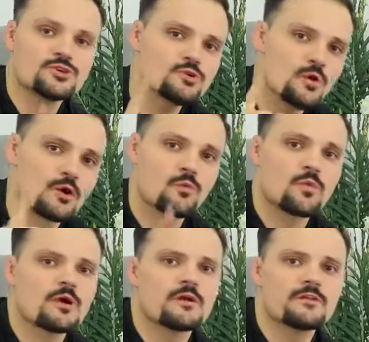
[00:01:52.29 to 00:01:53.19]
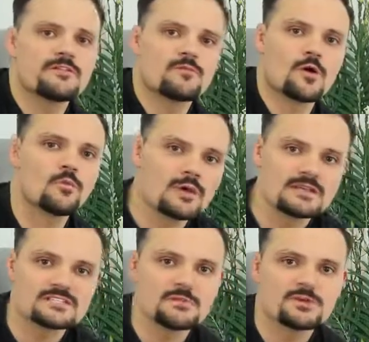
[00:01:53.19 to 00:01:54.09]
You are worth
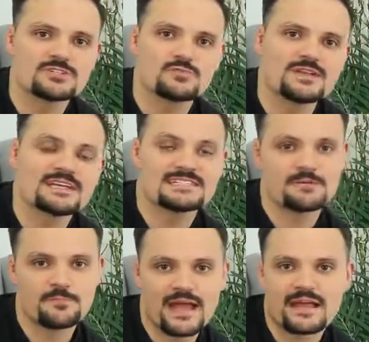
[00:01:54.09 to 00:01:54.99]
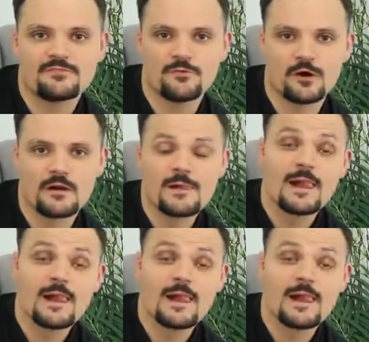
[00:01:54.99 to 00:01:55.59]
what someone is willing to pay for.